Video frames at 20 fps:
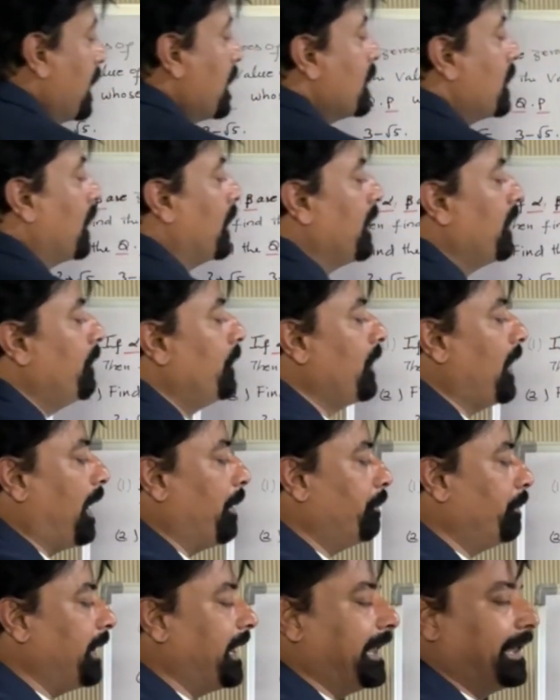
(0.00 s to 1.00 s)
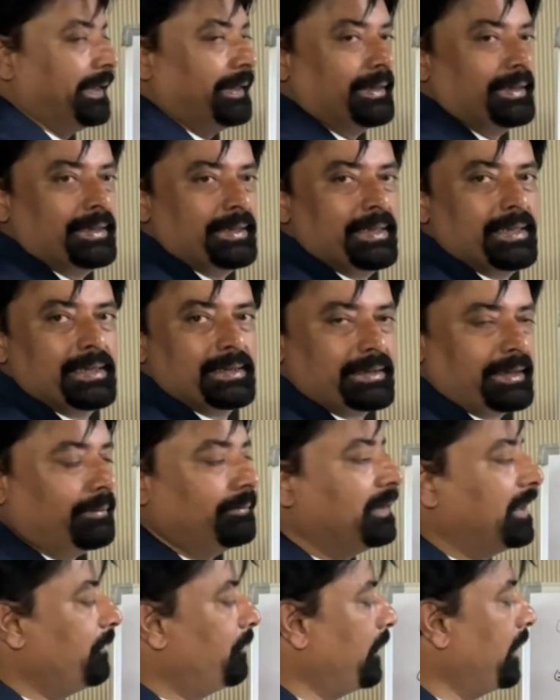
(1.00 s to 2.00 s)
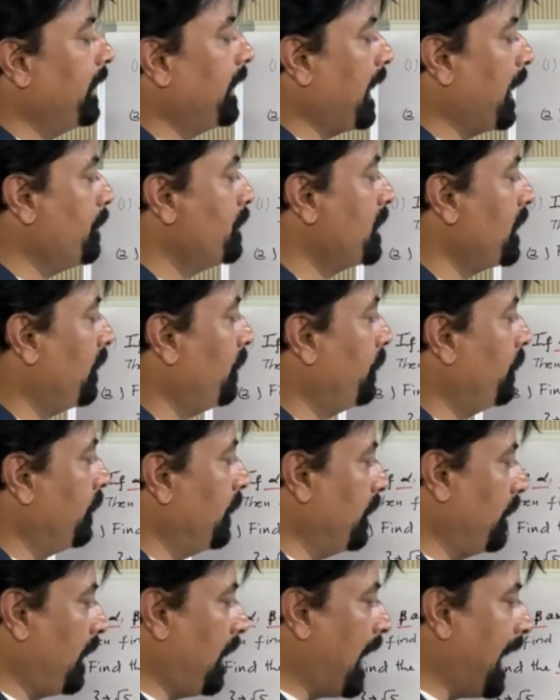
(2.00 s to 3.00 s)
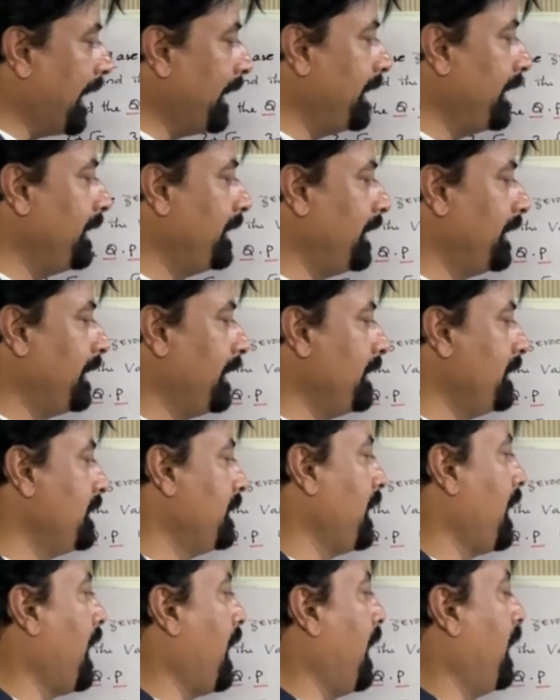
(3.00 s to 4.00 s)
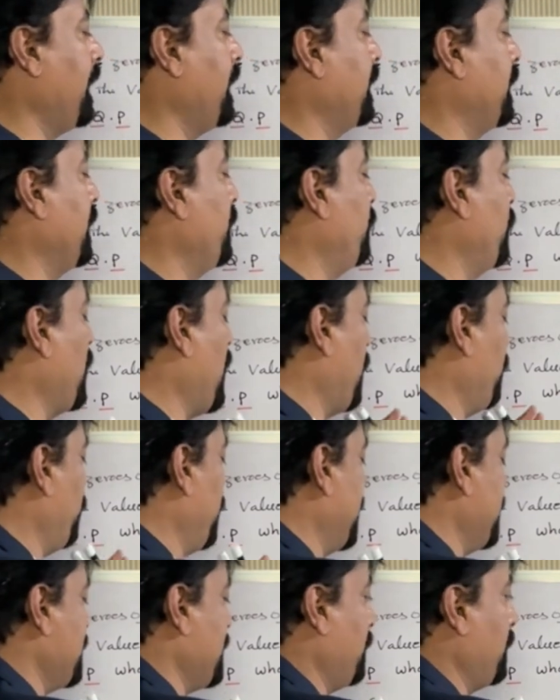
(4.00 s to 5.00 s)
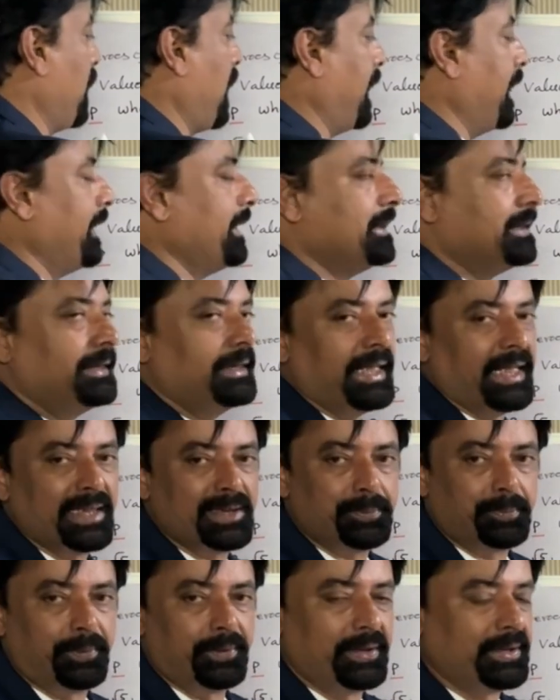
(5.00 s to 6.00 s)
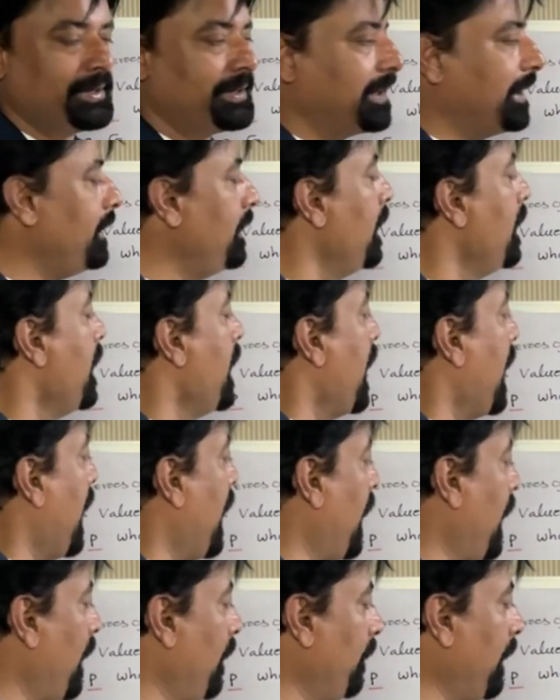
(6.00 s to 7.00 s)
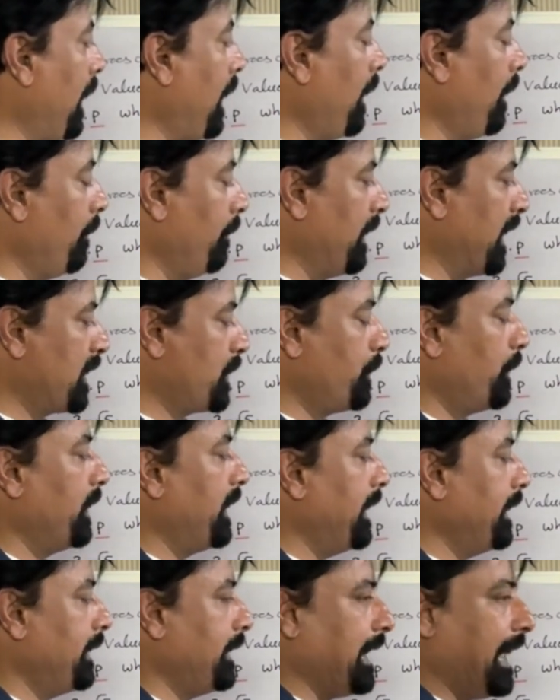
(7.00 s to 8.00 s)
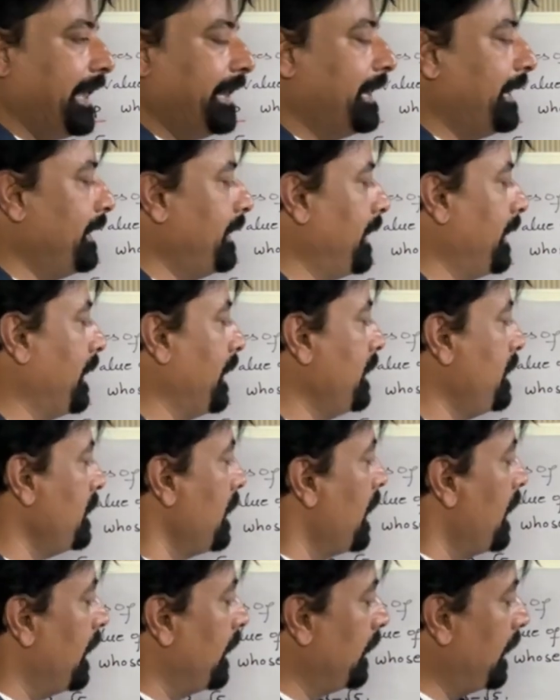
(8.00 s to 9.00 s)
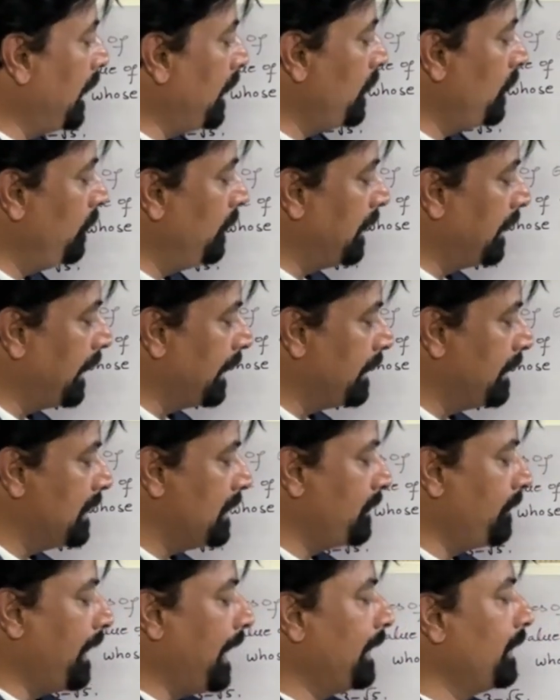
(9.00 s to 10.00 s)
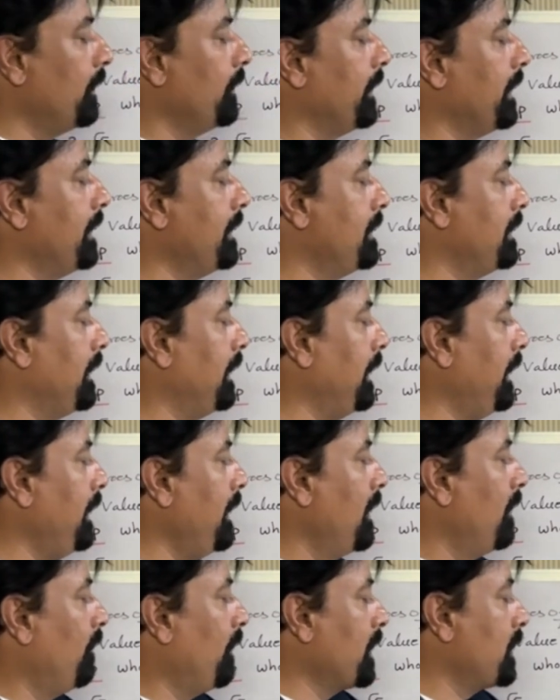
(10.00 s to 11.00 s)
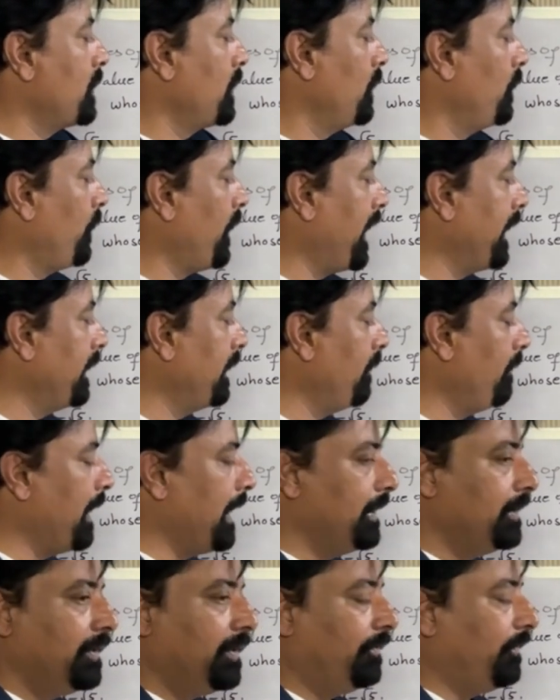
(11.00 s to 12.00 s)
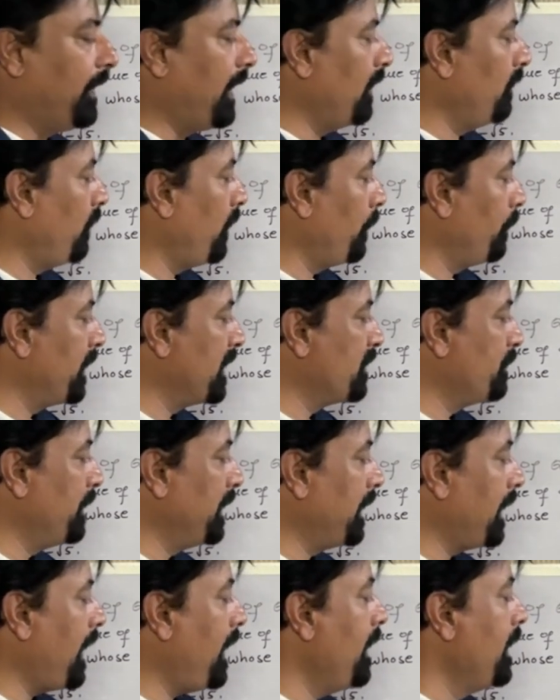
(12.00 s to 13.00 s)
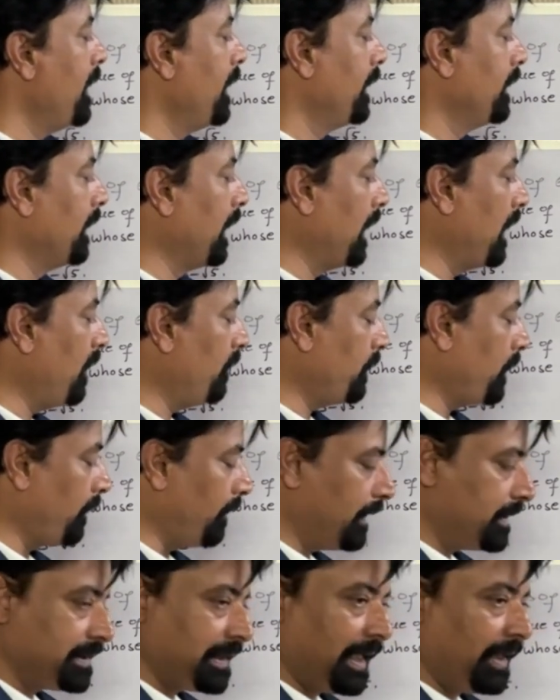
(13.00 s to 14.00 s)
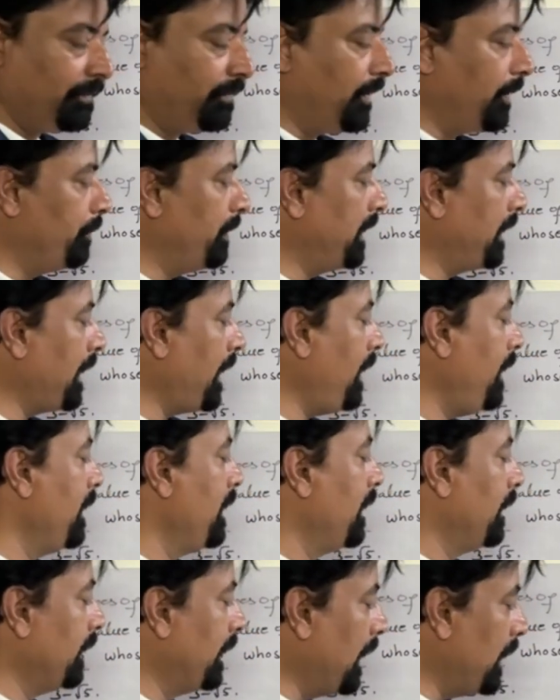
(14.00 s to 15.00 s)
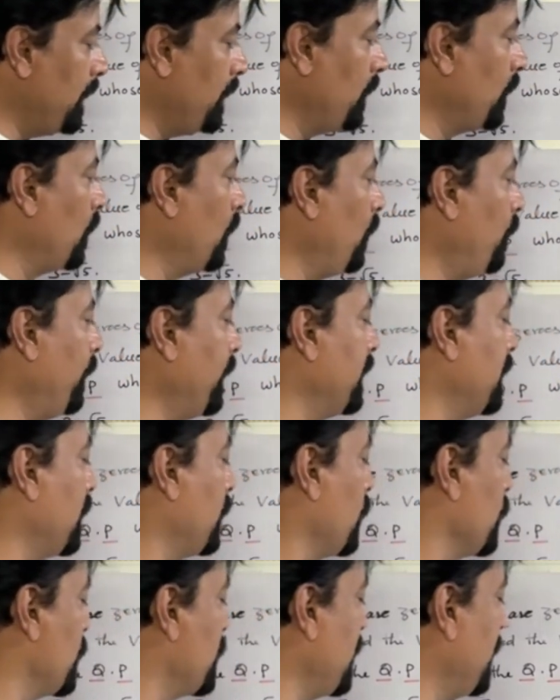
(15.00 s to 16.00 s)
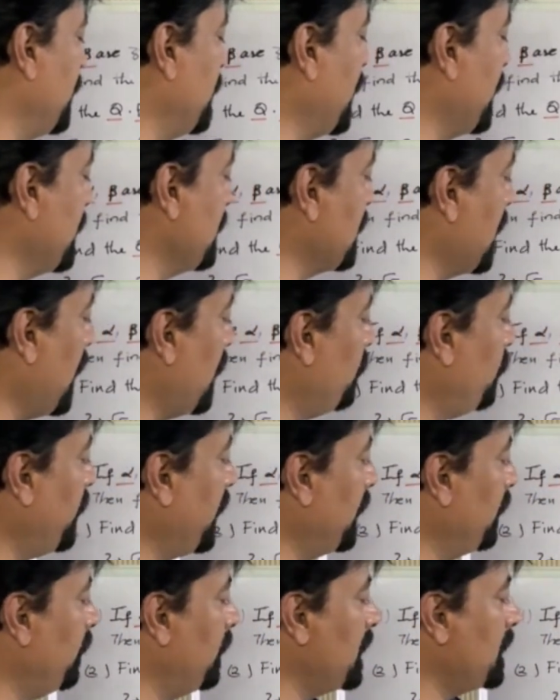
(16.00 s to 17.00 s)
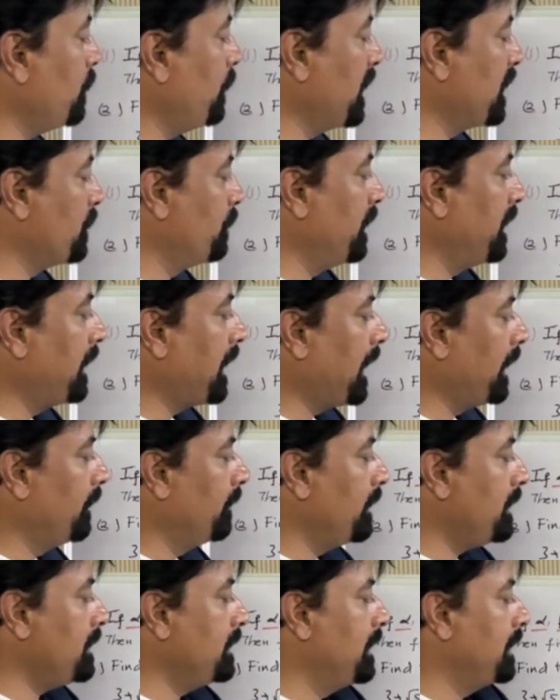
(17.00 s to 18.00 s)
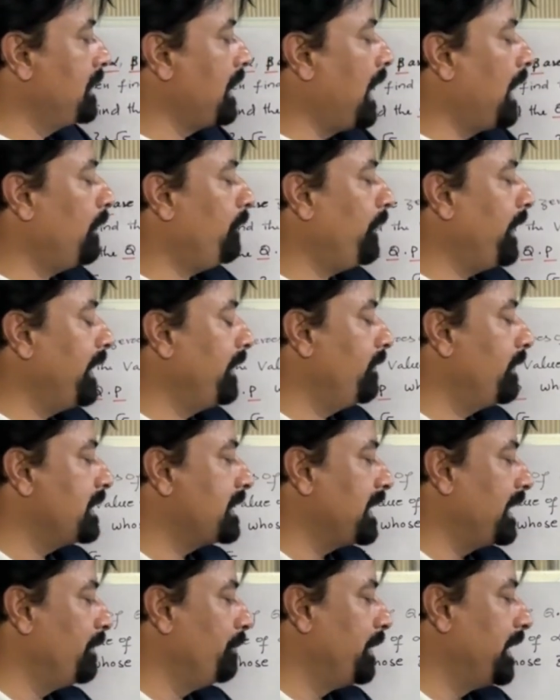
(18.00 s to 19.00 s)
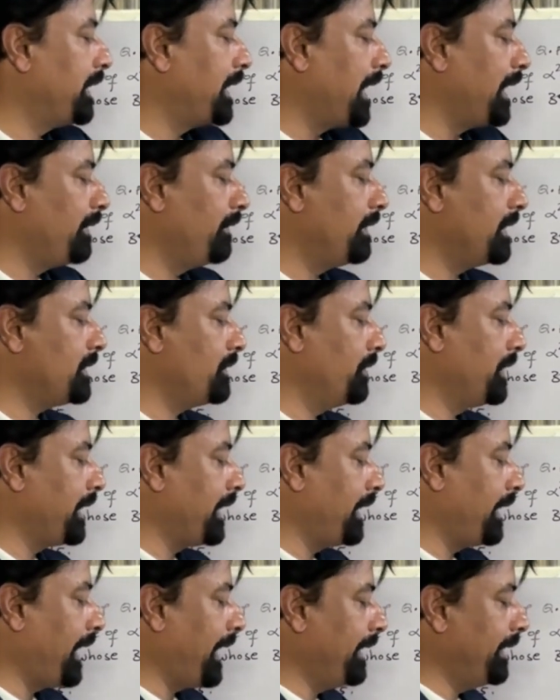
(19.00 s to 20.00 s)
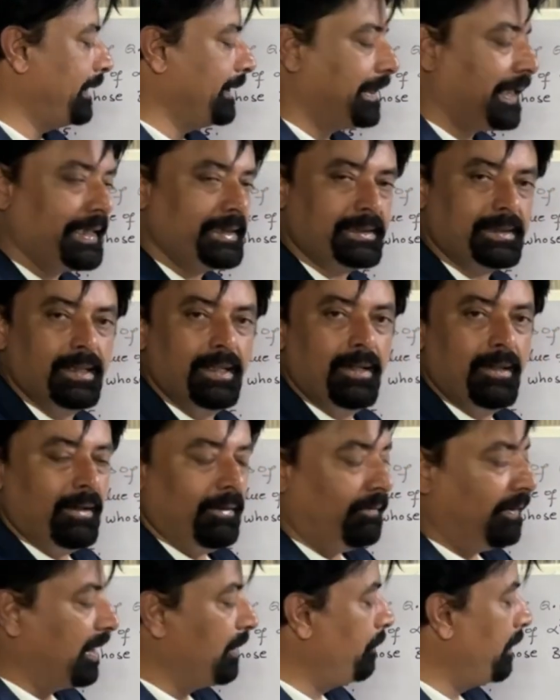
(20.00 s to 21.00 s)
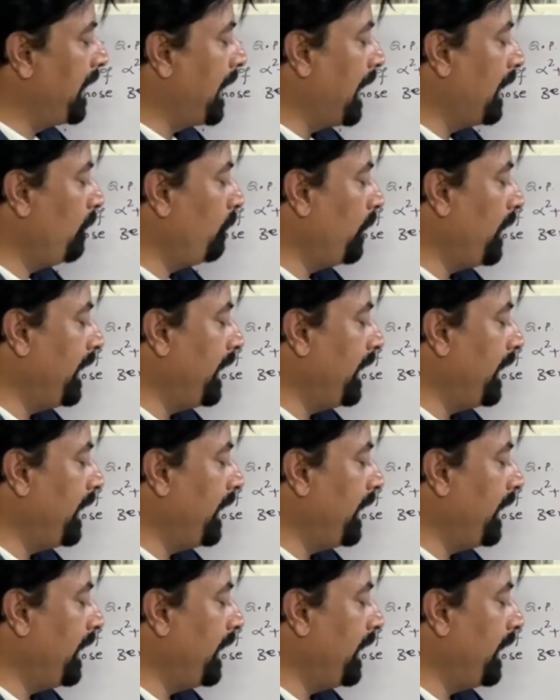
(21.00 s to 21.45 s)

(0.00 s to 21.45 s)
So if you apply some different types of identities, if you apply some knowledge in the exponential exponent identities, then you will get this value easily. First you find the value of alpha plus beta, then afterwards alpha beta. Then you go for the question that is alpha inverse plus beta inverse. This alpha inverse and beta inverse, we can write it as 1 by alpha